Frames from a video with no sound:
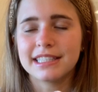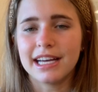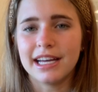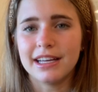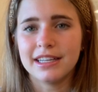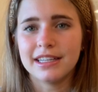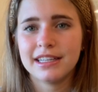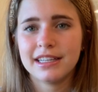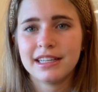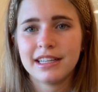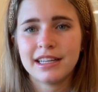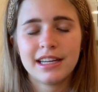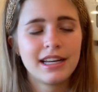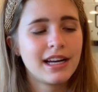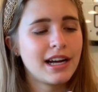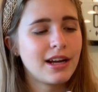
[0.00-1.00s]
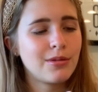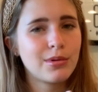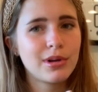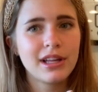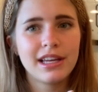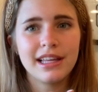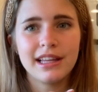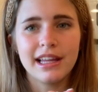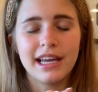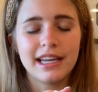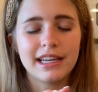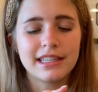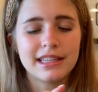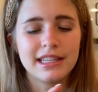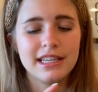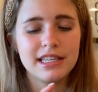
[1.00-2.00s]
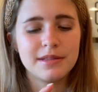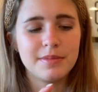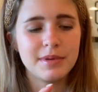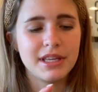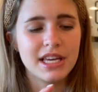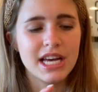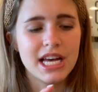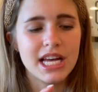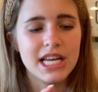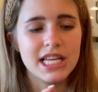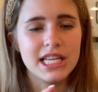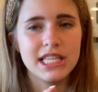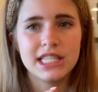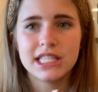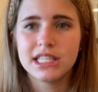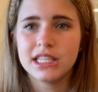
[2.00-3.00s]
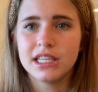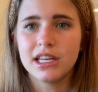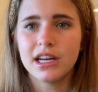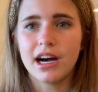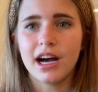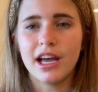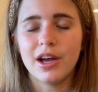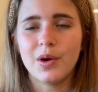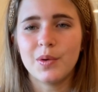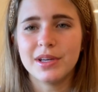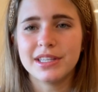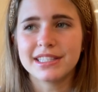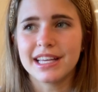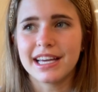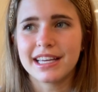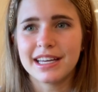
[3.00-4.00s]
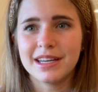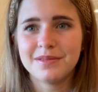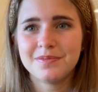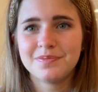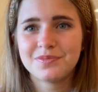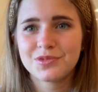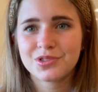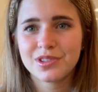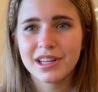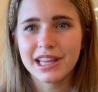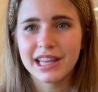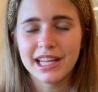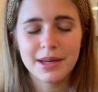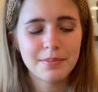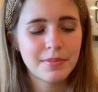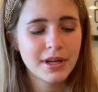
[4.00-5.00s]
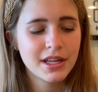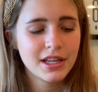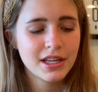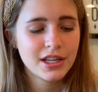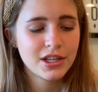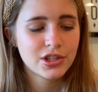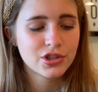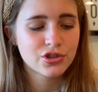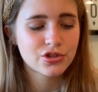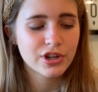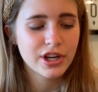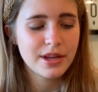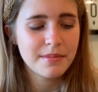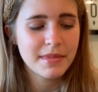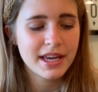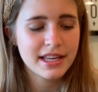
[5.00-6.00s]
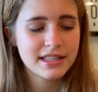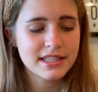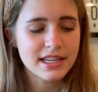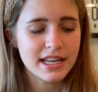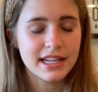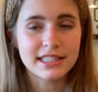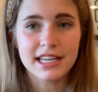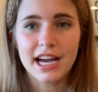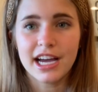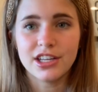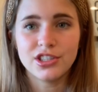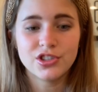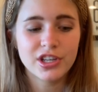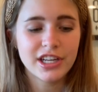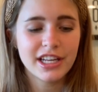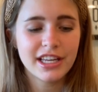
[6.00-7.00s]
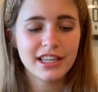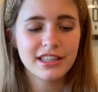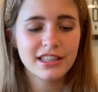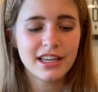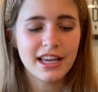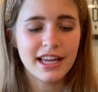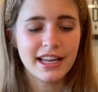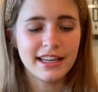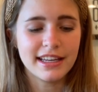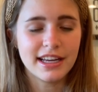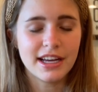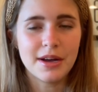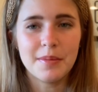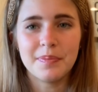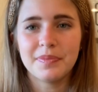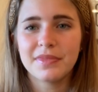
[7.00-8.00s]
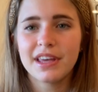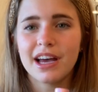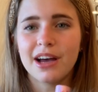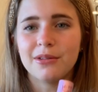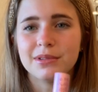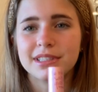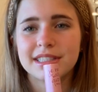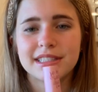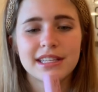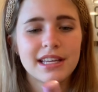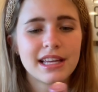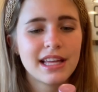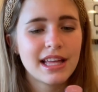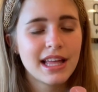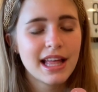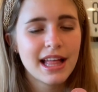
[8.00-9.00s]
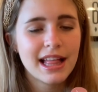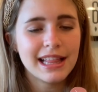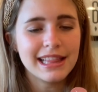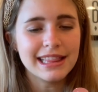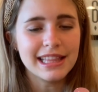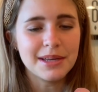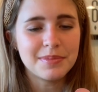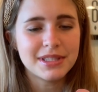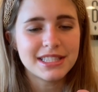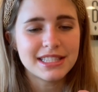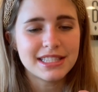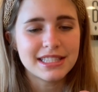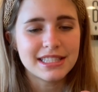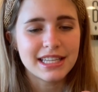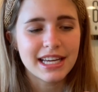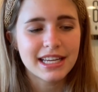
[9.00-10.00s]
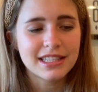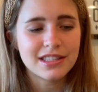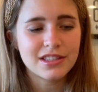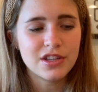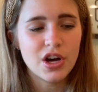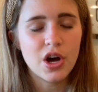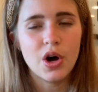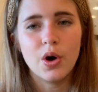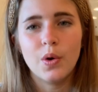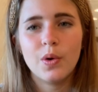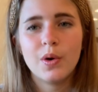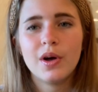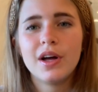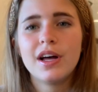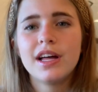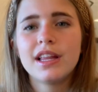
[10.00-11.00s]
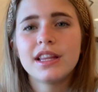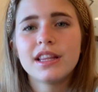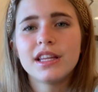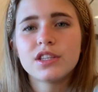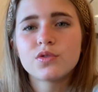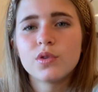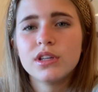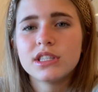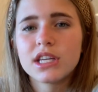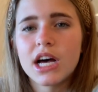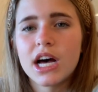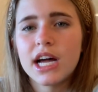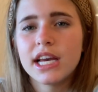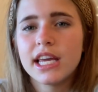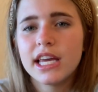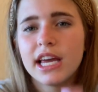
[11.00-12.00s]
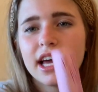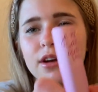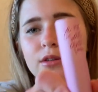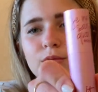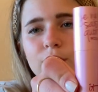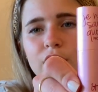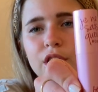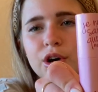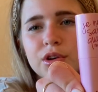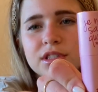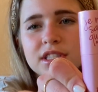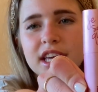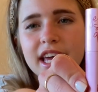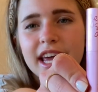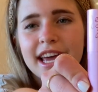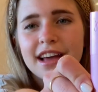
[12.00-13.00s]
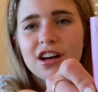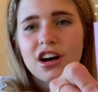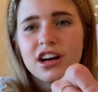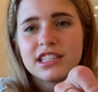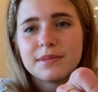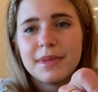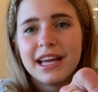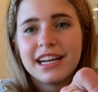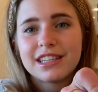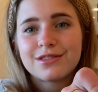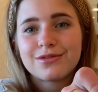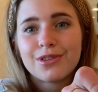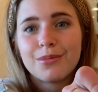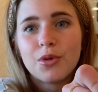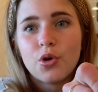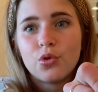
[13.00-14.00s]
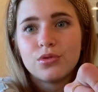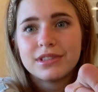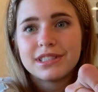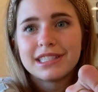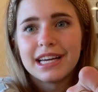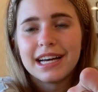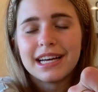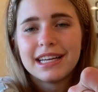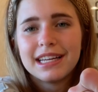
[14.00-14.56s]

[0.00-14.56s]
I I really liked these because I always like a lip treatment and it's hydrating and um, yeah, it was lipstick. So this one's Honey and Rose It Cosmetics from Ulta.